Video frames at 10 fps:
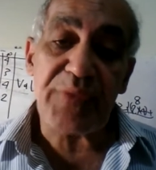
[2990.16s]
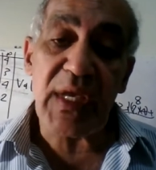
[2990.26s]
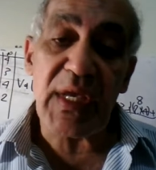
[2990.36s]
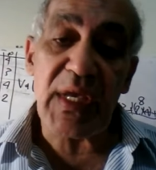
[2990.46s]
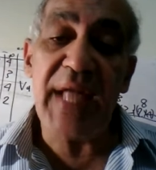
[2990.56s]

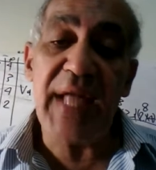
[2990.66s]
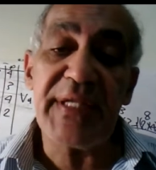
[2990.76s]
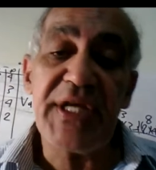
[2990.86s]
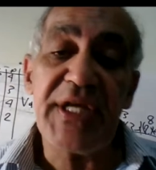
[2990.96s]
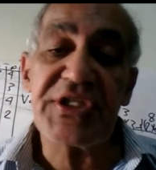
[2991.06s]
And
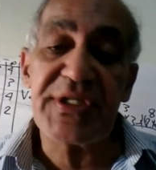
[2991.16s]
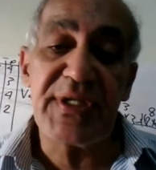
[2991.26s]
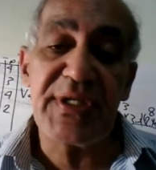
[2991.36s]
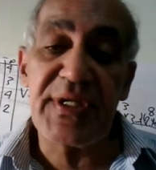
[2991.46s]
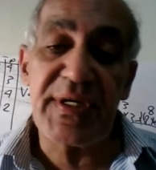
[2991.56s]
each
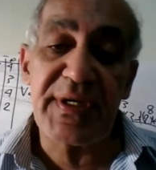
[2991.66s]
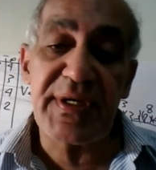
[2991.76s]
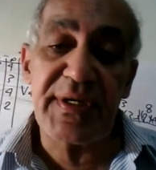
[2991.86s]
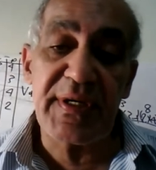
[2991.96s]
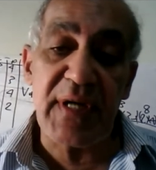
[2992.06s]

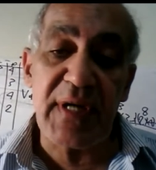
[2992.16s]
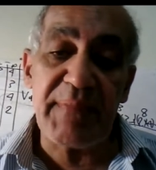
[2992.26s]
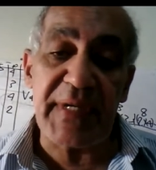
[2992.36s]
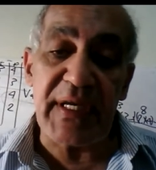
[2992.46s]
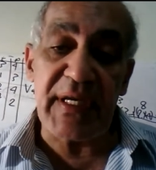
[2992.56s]

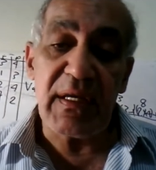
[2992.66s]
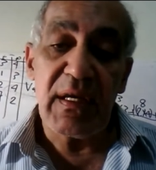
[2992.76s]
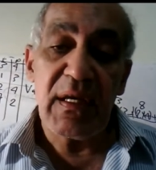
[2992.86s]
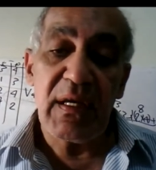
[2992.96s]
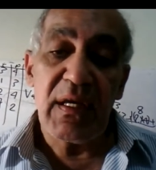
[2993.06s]
company
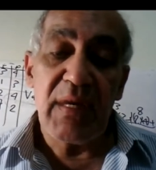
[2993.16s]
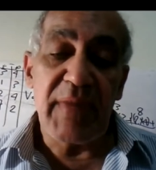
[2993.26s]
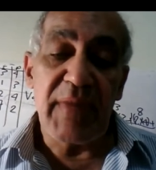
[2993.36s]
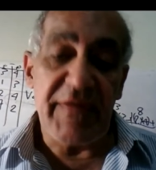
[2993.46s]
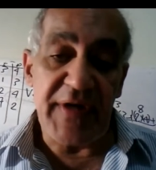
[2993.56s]

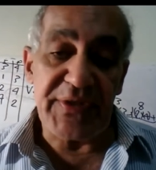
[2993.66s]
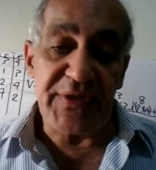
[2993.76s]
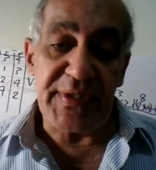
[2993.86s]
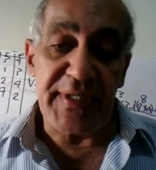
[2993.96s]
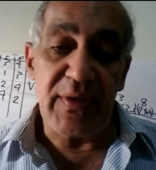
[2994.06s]
manufacturing
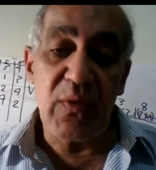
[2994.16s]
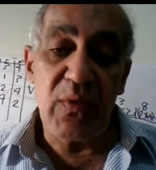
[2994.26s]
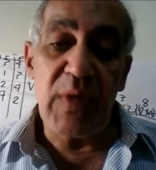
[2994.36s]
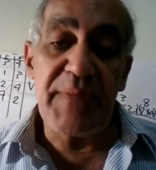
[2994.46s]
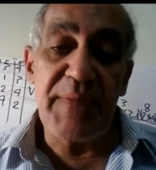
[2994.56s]

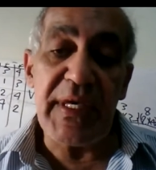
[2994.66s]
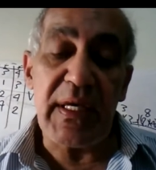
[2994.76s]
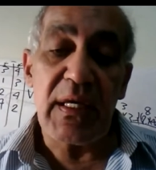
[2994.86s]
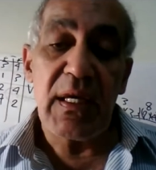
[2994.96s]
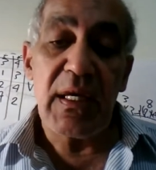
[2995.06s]

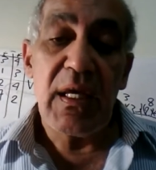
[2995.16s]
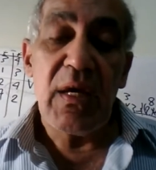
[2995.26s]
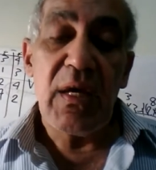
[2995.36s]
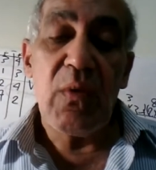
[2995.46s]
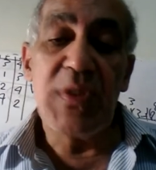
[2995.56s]

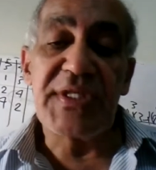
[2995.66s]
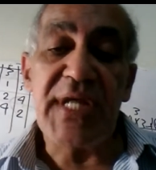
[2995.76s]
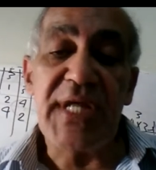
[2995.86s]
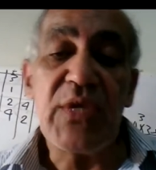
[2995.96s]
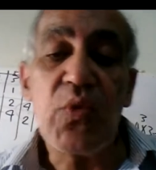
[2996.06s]
will
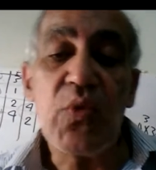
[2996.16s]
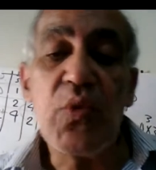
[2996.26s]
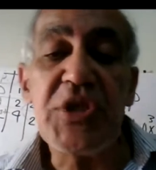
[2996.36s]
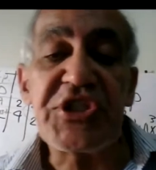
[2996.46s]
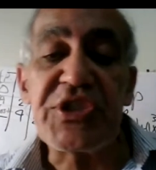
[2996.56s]
decide
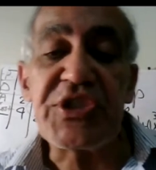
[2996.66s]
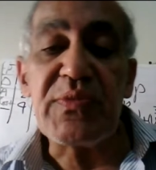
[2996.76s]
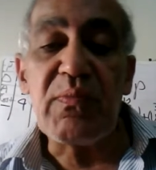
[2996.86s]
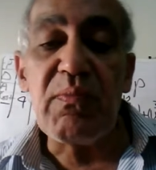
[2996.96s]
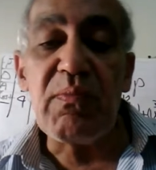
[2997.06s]
which
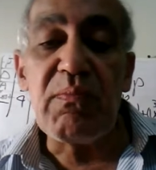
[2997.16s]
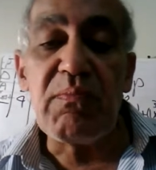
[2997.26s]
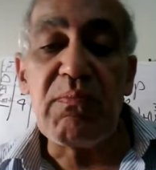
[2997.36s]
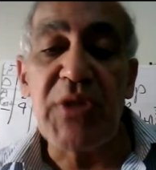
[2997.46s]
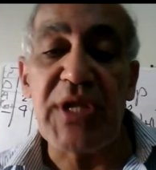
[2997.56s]

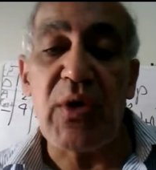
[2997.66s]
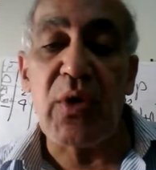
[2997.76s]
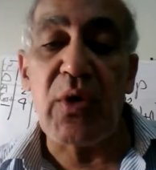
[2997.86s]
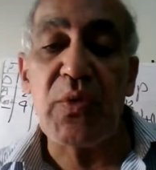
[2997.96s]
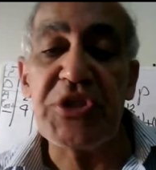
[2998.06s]
model or
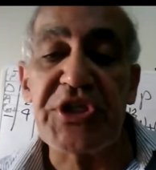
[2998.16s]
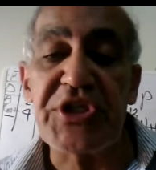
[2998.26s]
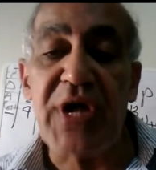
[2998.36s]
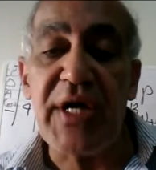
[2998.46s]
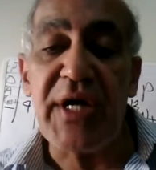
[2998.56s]
which
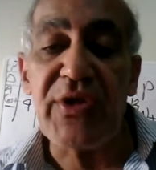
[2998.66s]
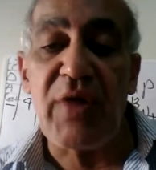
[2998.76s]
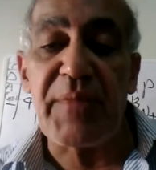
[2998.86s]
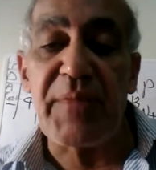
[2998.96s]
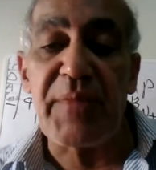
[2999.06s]
kind of
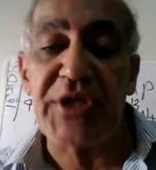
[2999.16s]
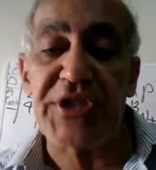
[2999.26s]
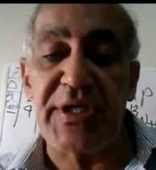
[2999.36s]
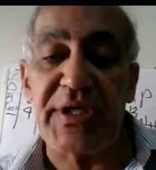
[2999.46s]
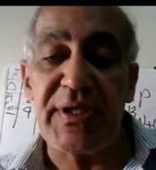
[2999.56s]
production
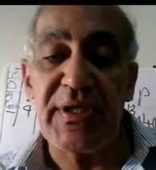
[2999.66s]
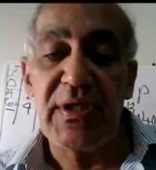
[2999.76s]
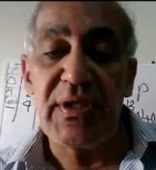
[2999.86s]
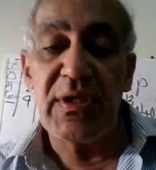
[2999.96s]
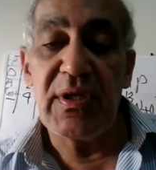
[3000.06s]

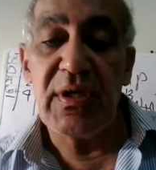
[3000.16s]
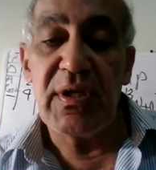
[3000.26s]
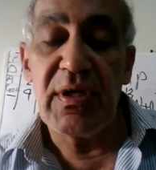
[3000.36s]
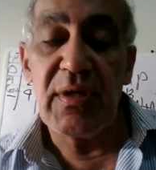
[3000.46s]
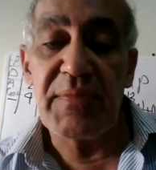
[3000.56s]

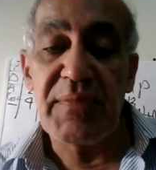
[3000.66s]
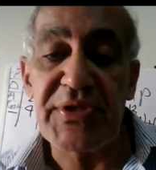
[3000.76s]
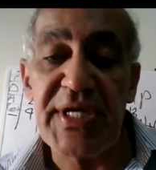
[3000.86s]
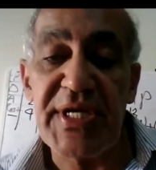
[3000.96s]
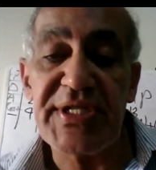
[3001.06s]

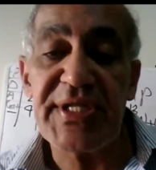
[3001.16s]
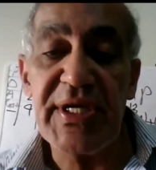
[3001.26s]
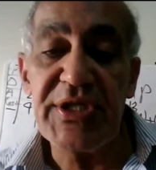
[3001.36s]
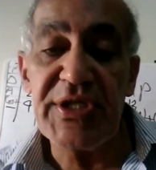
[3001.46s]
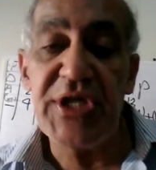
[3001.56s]
process
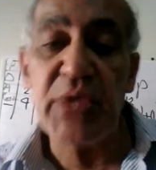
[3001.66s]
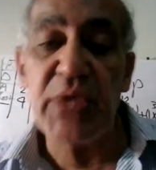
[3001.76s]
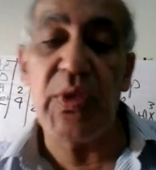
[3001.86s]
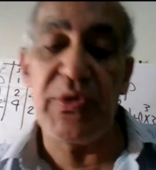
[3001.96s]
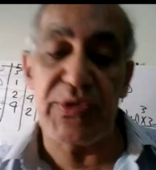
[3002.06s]
it will
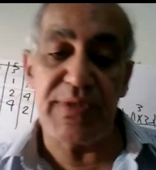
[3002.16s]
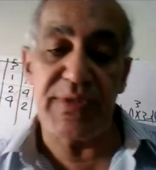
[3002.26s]
use.